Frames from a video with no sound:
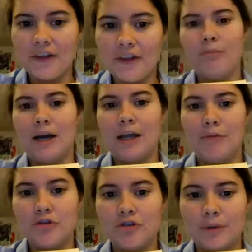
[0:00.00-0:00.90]
to my
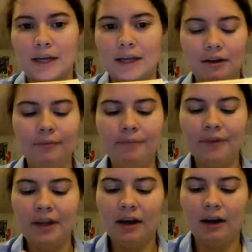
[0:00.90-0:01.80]
mutuelle,
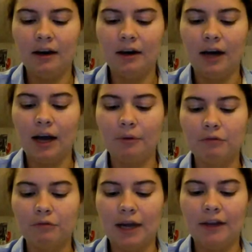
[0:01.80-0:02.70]
I
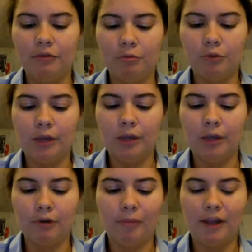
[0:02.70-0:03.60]
would write
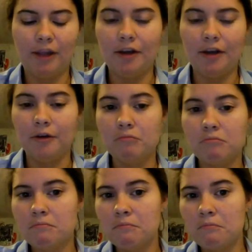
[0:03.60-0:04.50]
reimbursement
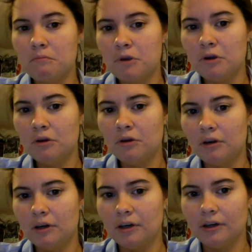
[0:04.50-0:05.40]

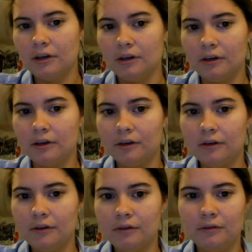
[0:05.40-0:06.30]

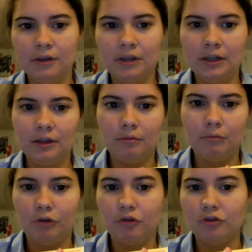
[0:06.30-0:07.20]

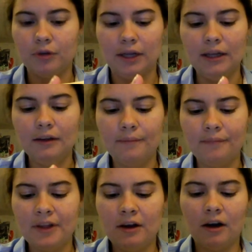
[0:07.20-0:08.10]
mutuelle
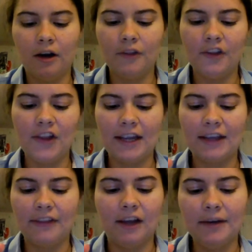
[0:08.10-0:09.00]
on the
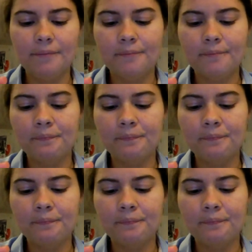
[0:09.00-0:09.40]
second line.